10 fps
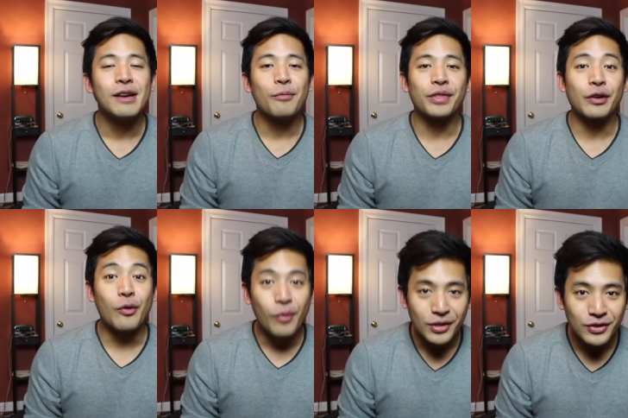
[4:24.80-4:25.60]
with the
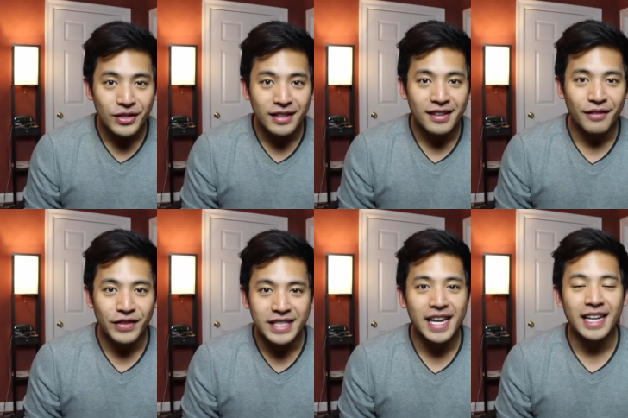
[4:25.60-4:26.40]
question
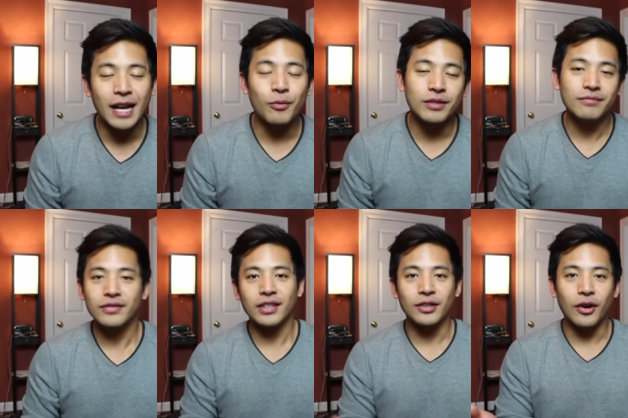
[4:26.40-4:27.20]
of the day and I would,
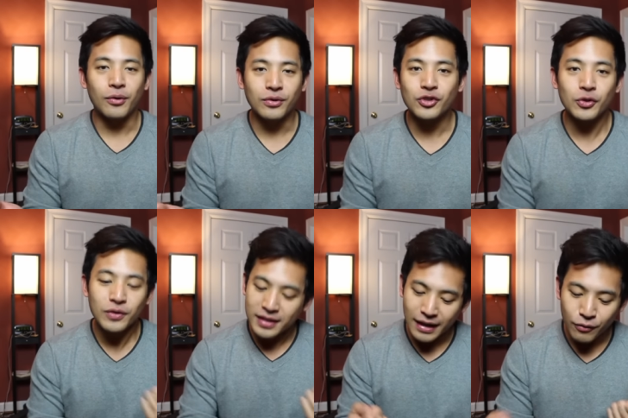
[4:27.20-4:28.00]
you know,
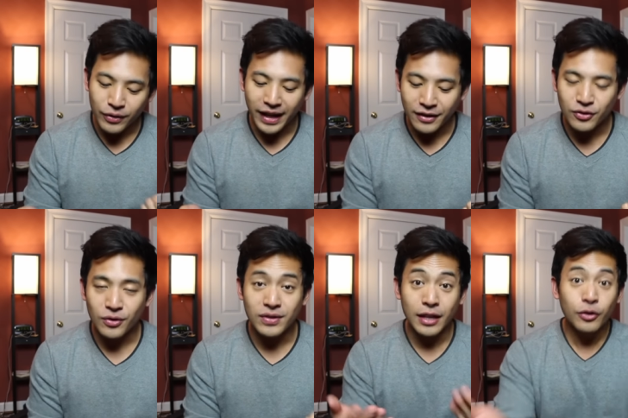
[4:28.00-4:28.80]
choose several
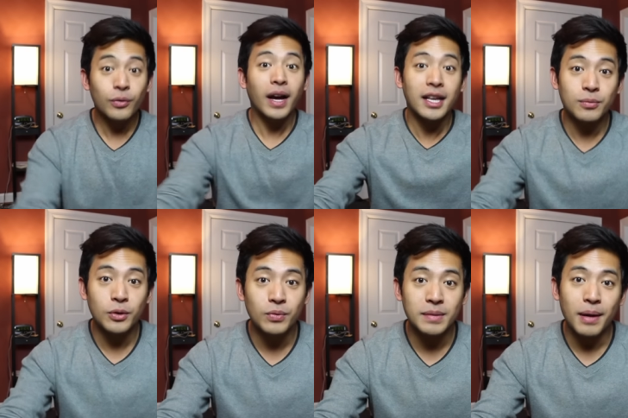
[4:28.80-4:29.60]
answers that you guys
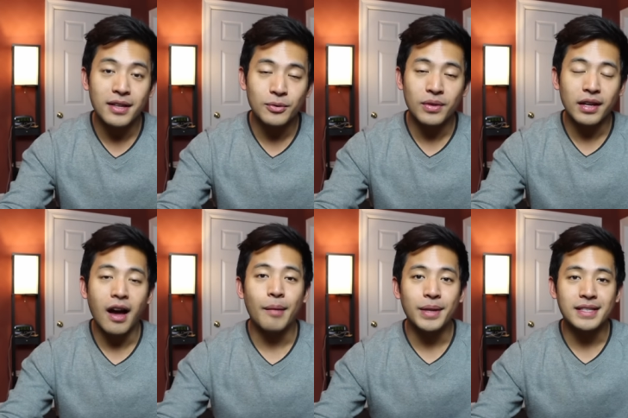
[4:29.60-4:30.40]
would respond to in the
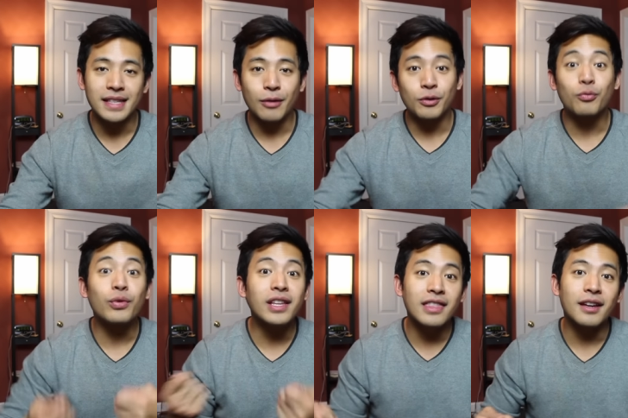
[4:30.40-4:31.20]
comments and I would
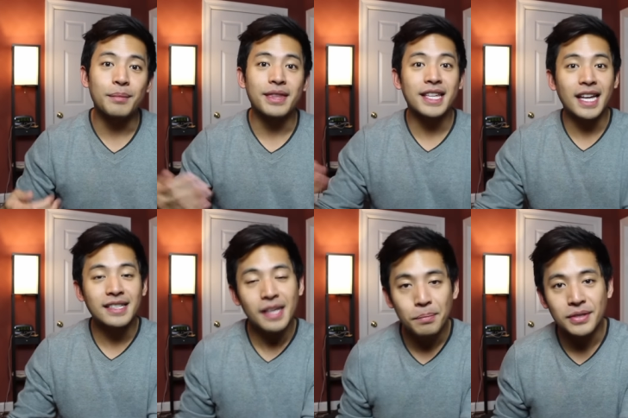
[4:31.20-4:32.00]
read them in the
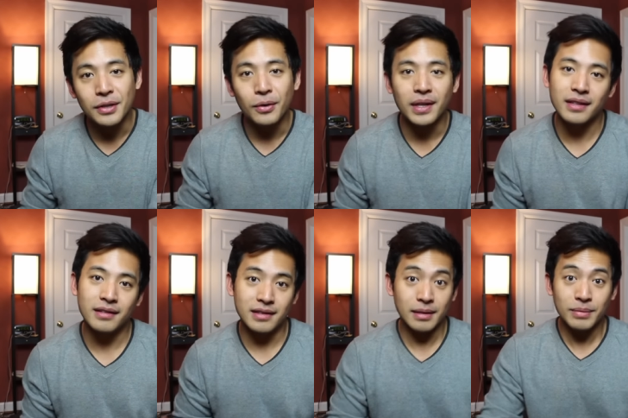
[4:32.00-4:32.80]
next episode
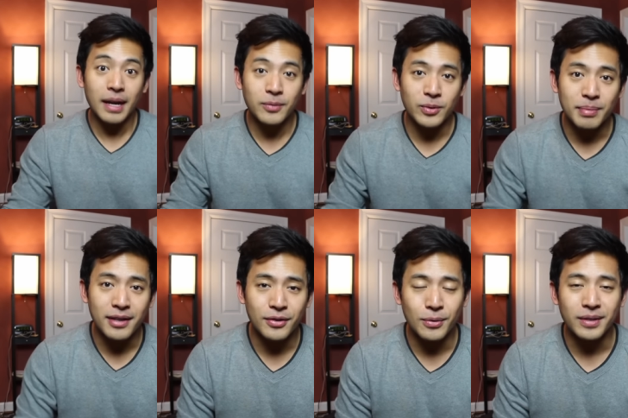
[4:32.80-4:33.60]
and sometimes
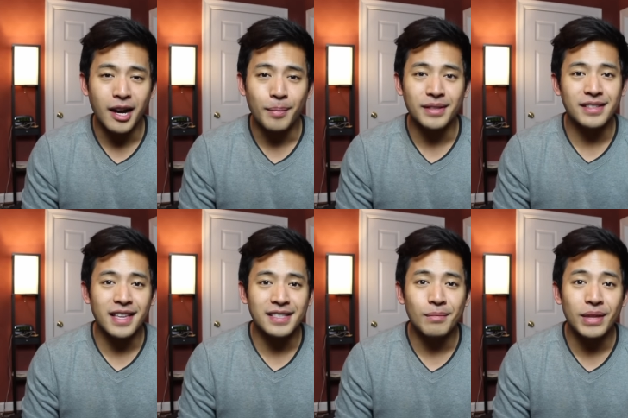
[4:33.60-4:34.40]
respond to those comments and
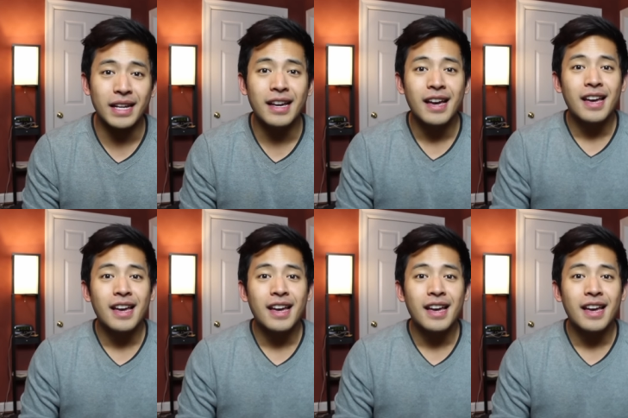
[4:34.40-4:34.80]
that's something